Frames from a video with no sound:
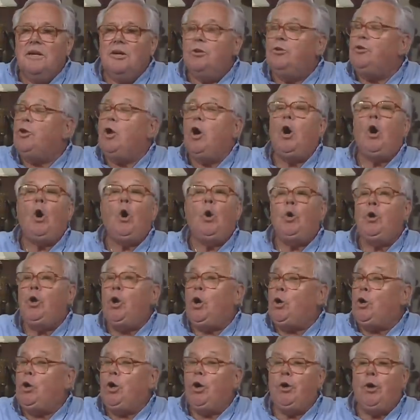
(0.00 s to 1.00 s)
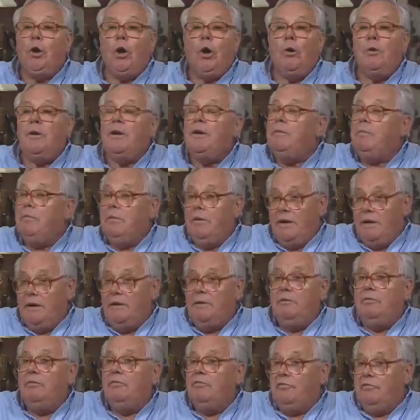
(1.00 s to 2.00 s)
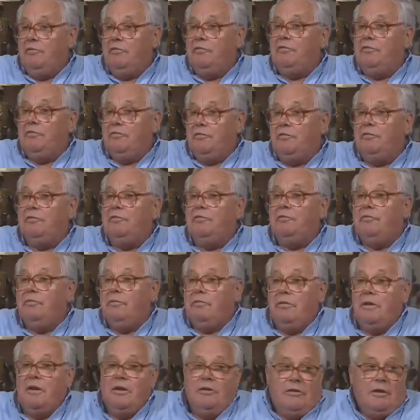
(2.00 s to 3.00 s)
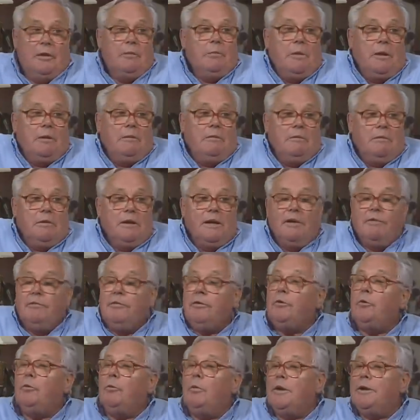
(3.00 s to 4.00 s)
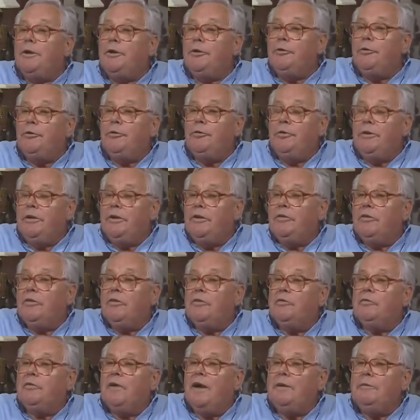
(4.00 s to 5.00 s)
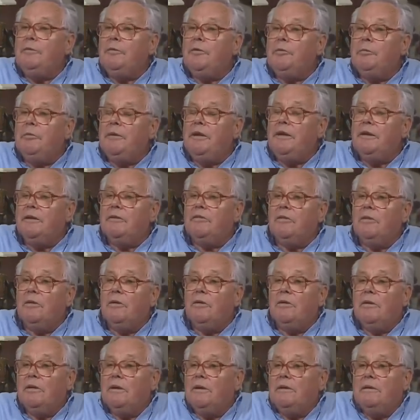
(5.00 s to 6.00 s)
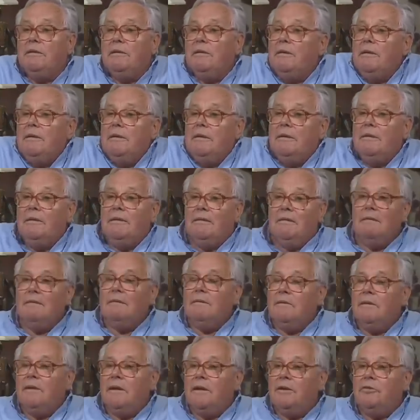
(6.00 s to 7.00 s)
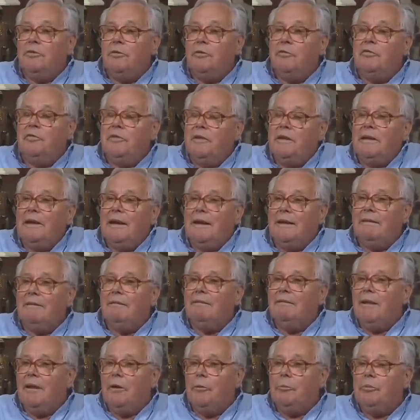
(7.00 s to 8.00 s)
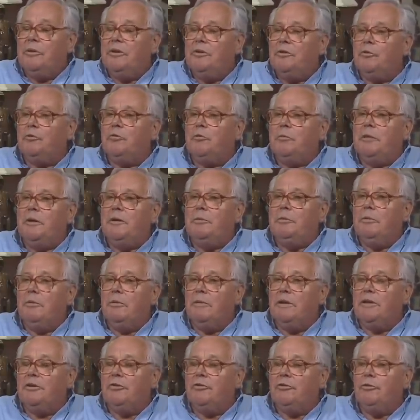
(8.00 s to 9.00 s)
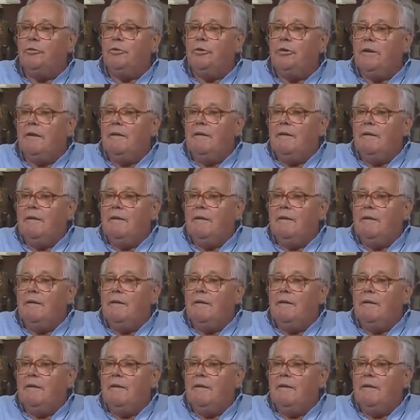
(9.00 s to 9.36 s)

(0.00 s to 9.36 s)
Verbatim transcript: way that it was dangerous? No. He said, well, whatever you want to do, this is fine with me, as long as you feel like helping those people, it's good.